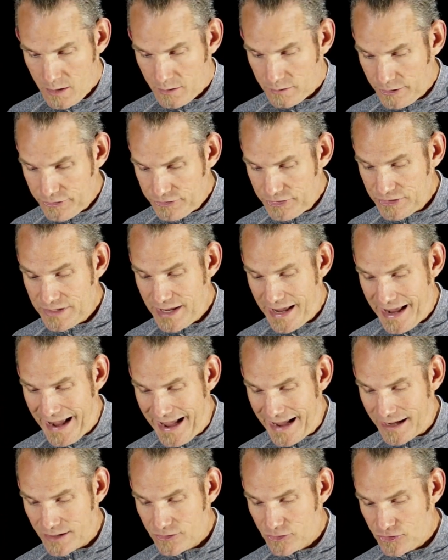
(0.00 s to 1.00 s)
Listen to
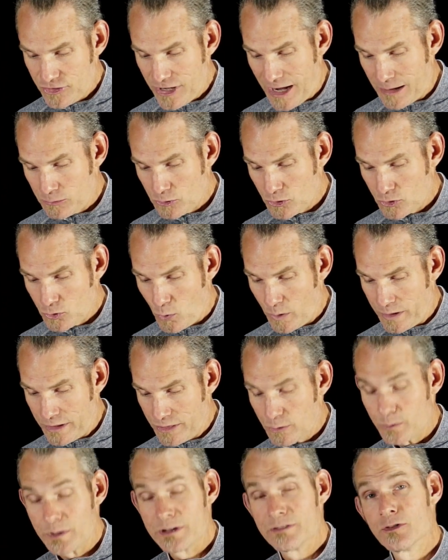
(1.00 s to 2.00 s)
Acts chapter
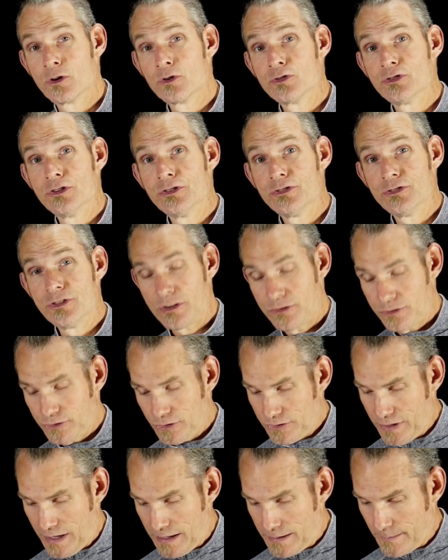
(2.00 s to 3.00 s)
23, verses 6 to
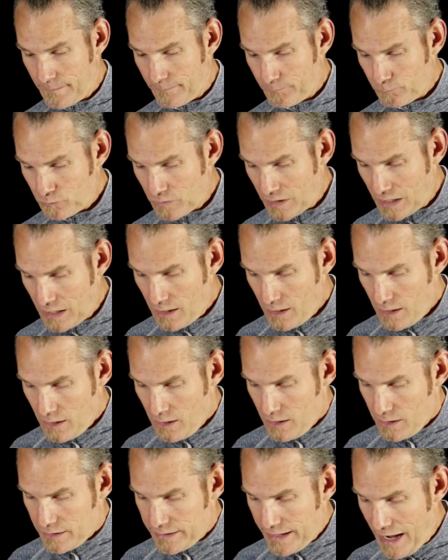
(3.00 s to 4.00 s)
10.
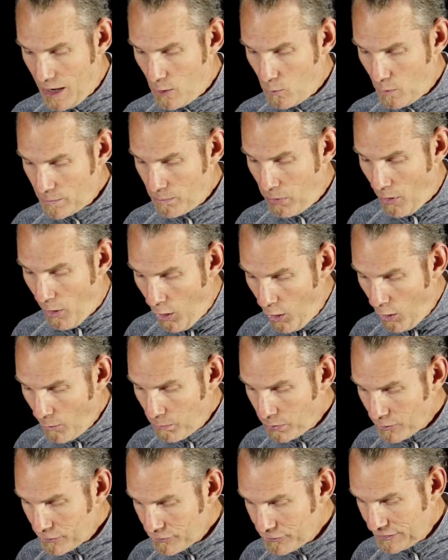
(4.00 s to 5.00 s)
Now, when Paul
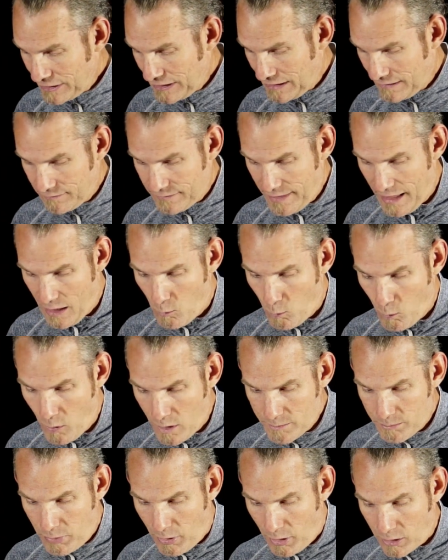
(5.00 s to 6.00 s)
perceived that
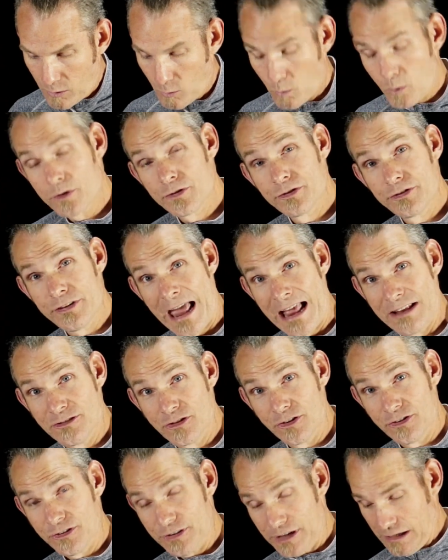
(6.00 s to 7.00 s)
one part were
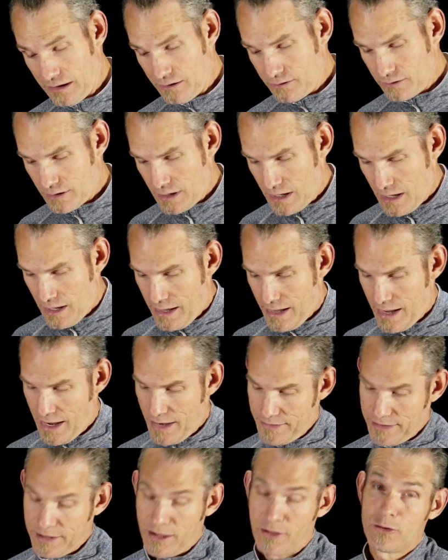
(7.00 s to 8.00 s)
Sadducees
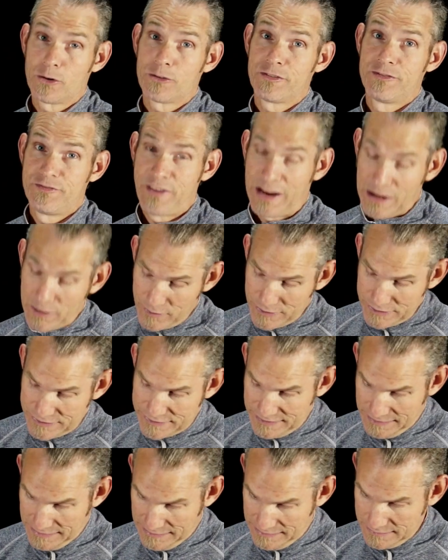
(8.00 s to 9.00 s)
and the other
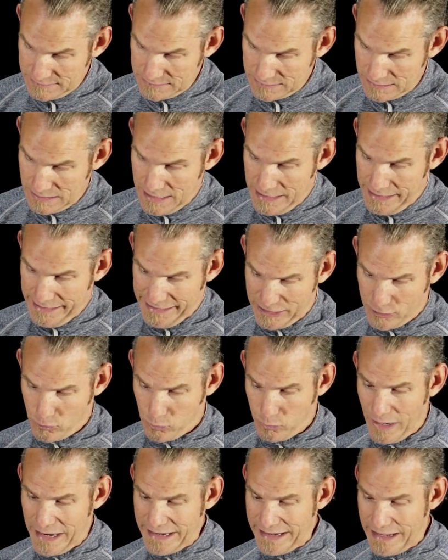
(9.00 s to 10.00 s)
Pharisees, he
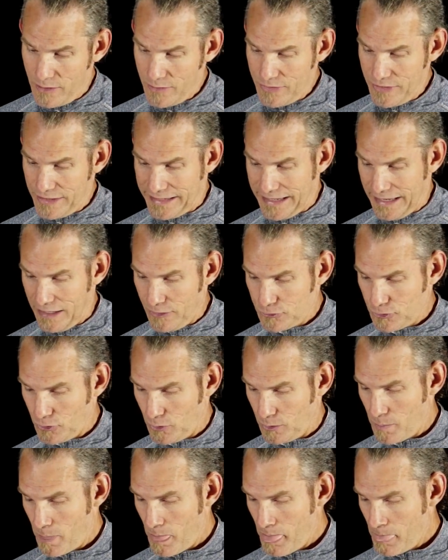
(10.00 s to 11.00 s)
cried out in the
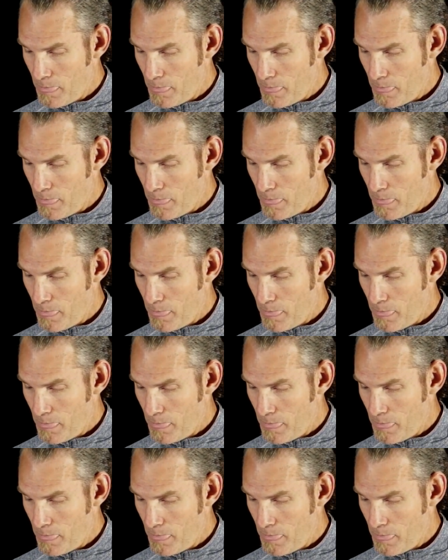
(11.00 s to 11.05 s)
council,